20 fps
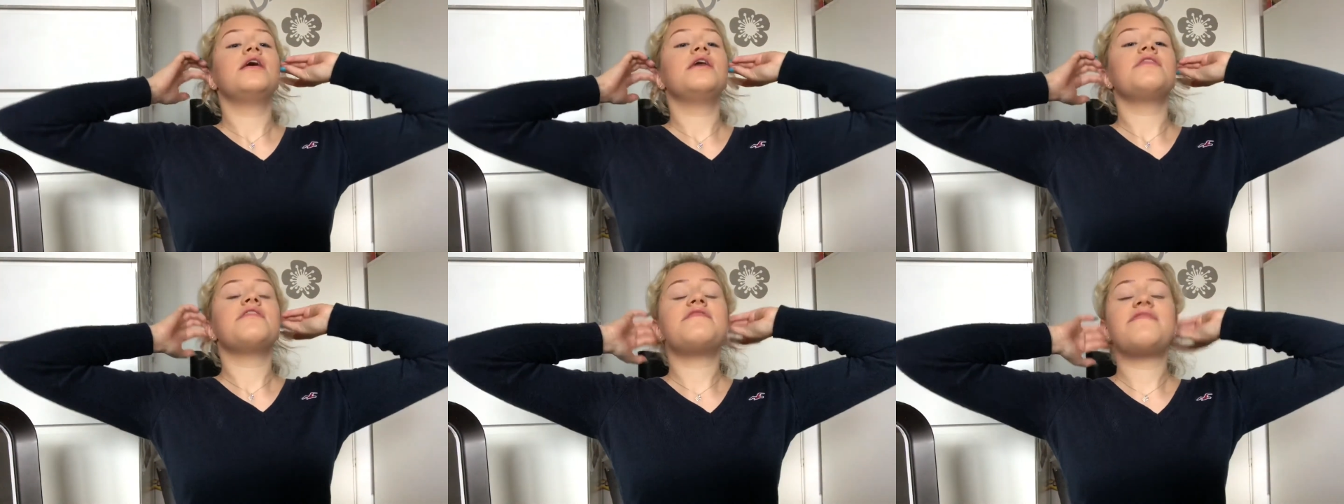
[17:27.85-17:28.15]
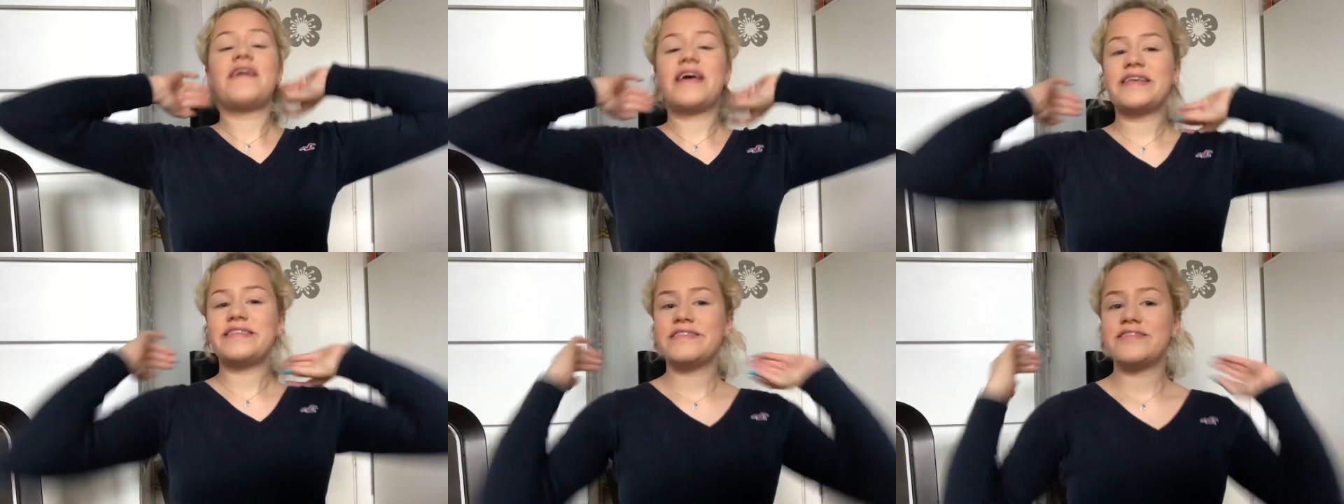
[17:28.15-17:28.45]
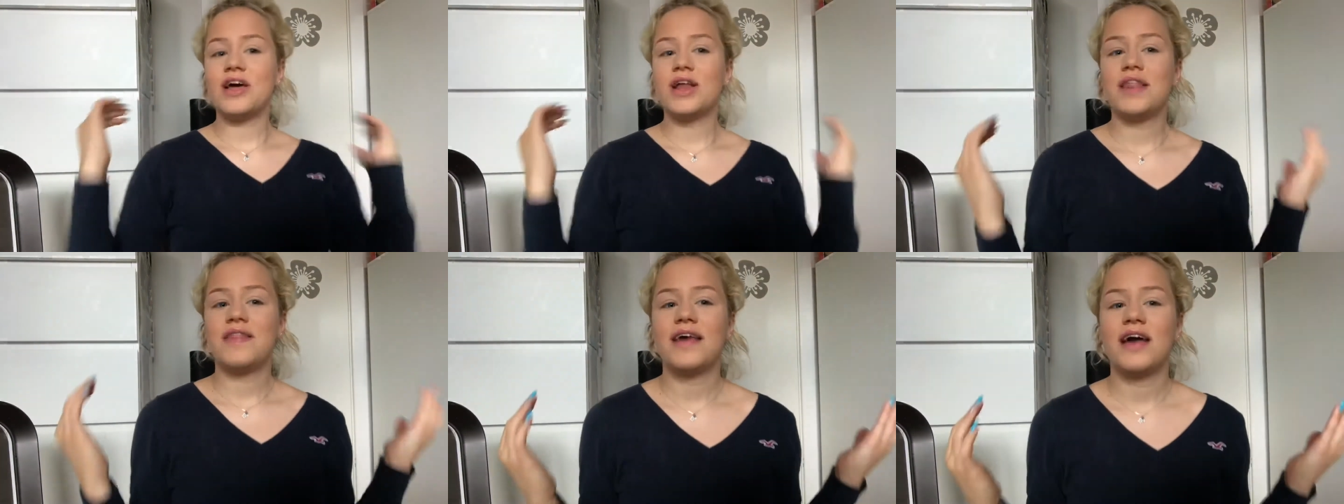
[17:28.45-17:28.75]
the face is
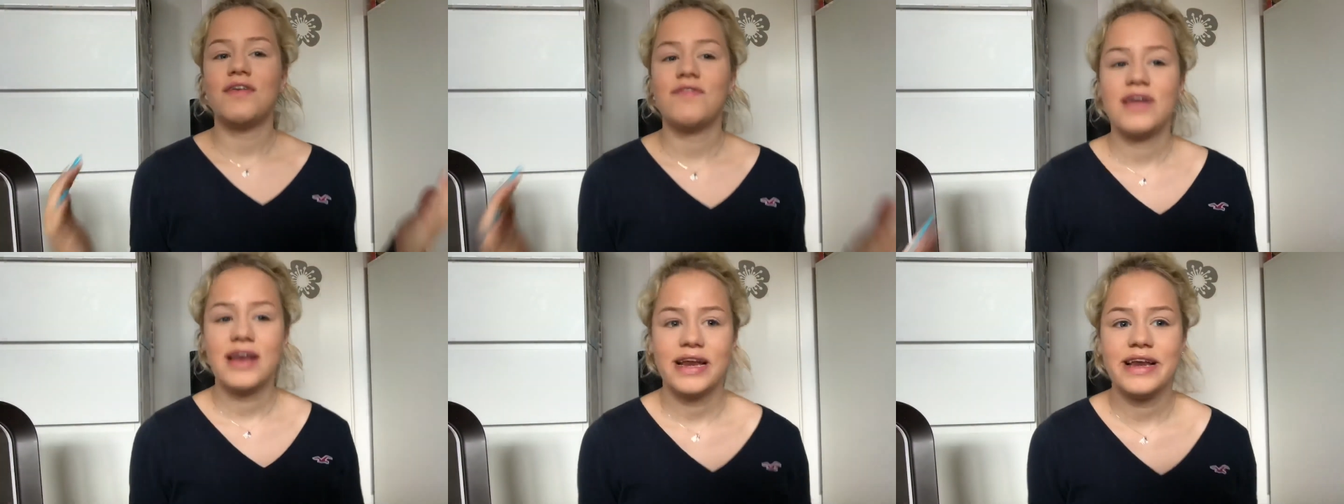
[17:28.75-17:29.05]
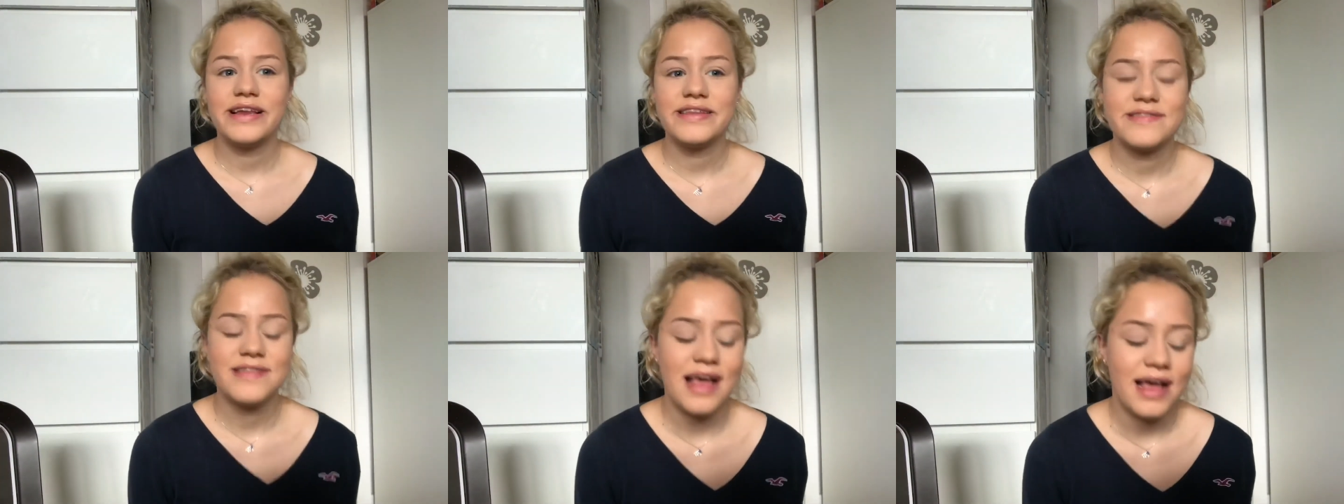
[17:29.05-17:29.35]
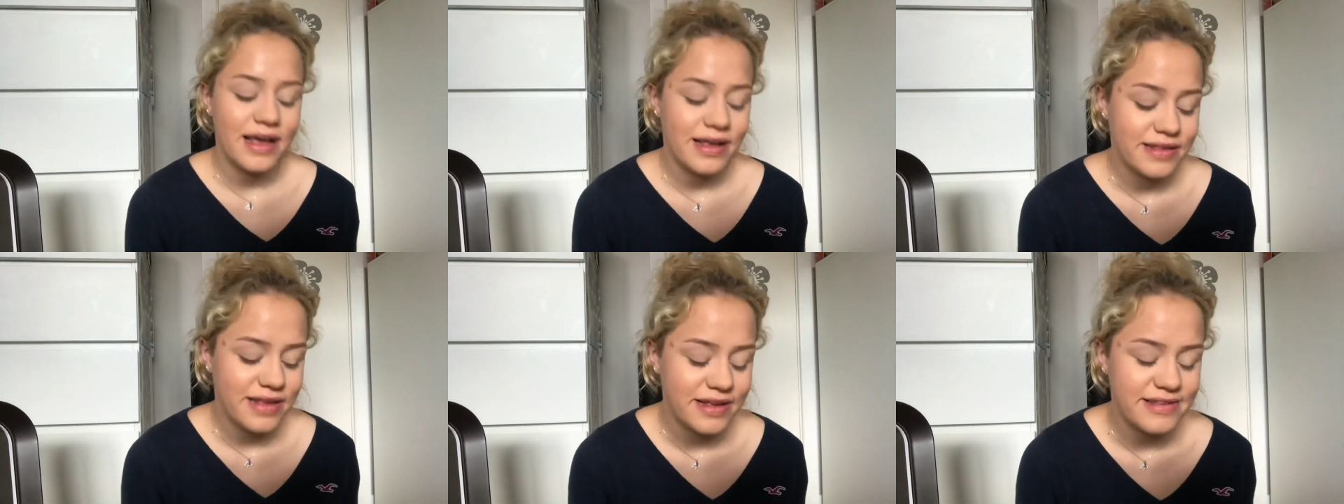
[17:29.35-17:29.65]
the only thing I really need to
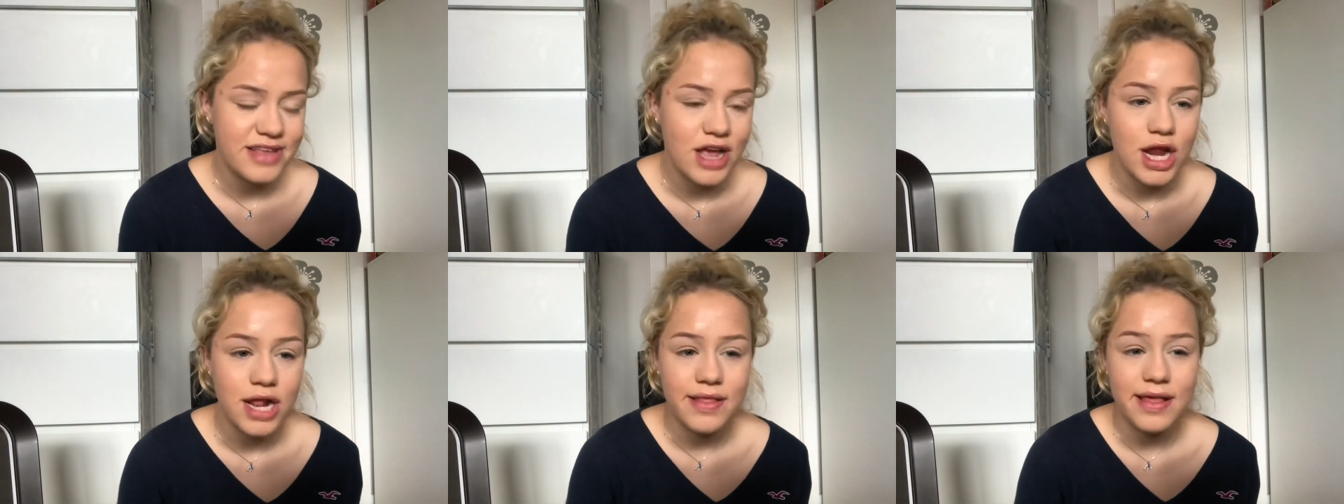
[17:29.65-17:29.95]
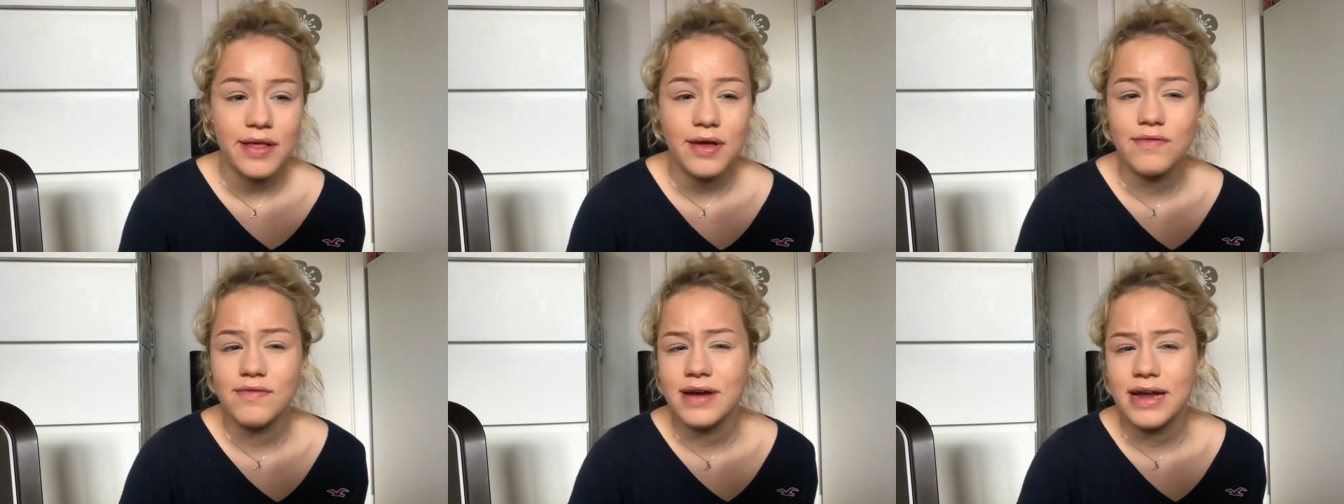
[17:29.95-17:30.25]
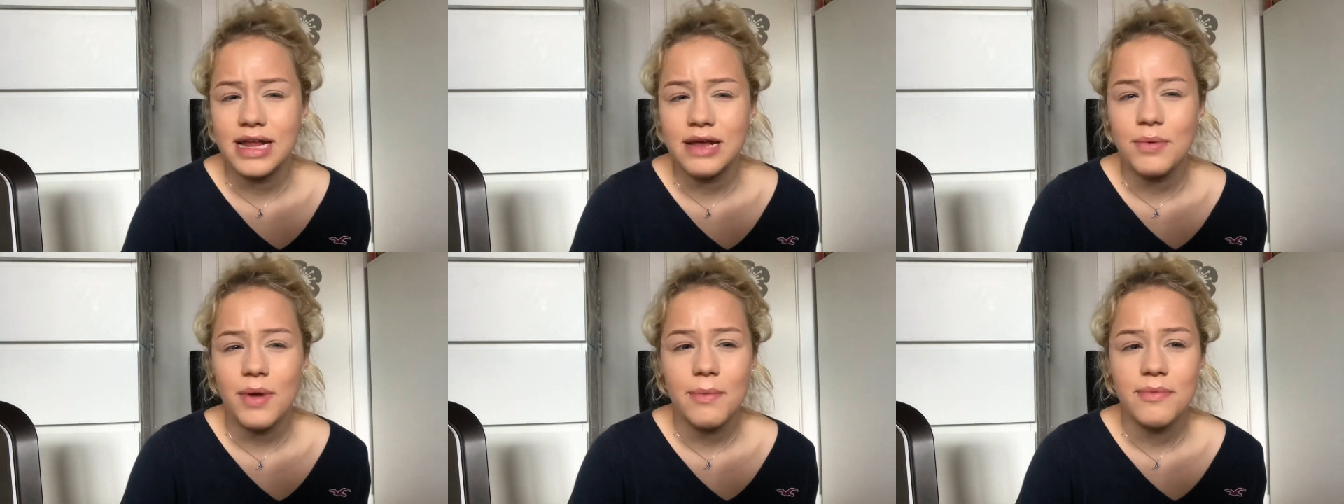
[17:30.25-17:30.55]
set, because that's the only thing that
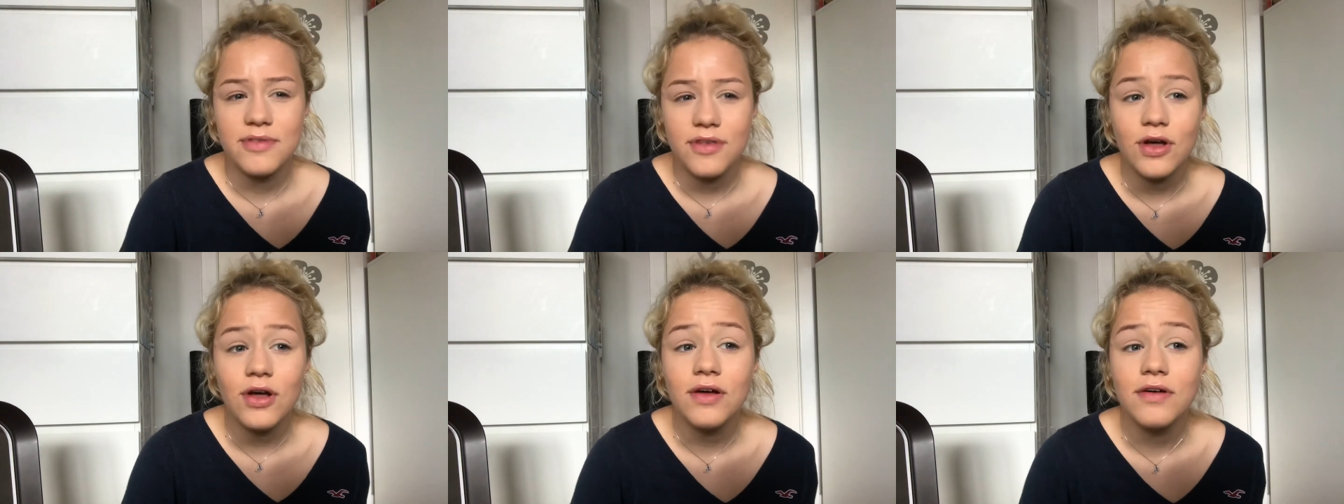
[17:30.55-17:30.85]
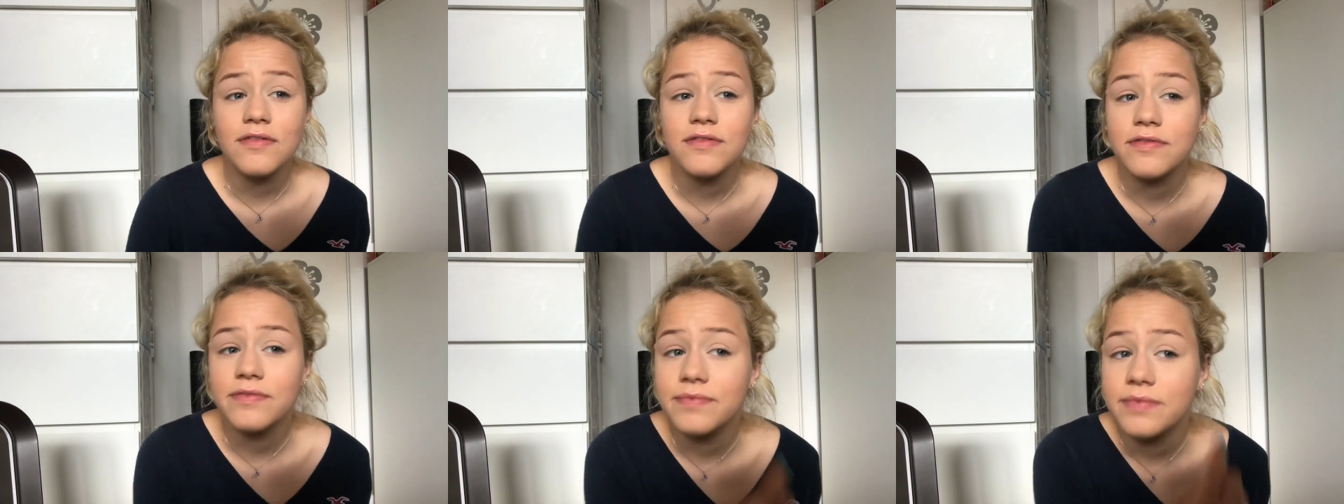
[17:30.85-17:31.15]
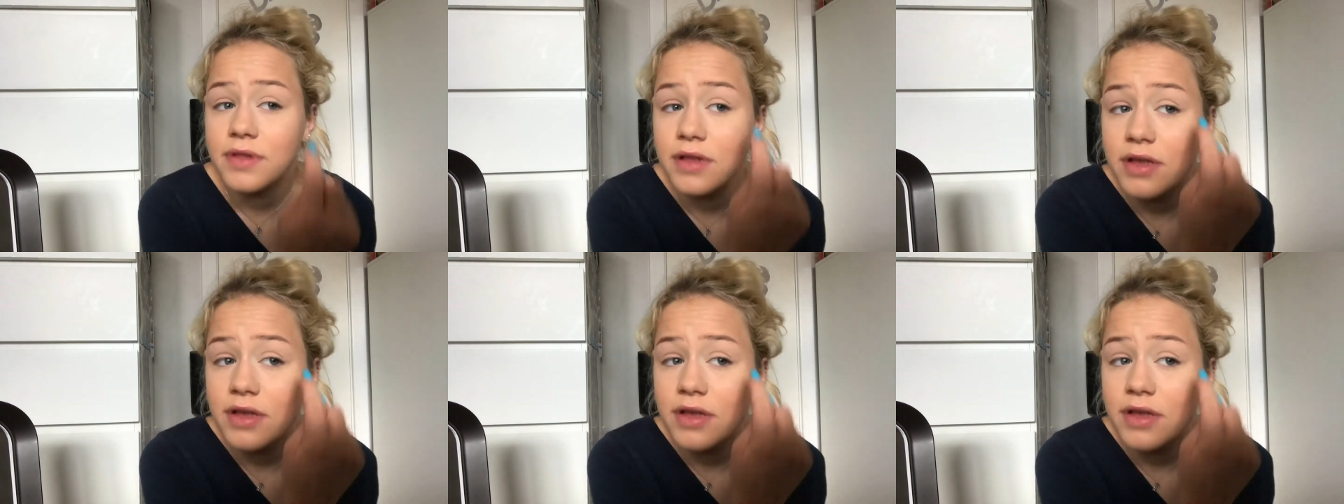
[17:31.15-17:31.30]
really rubs off.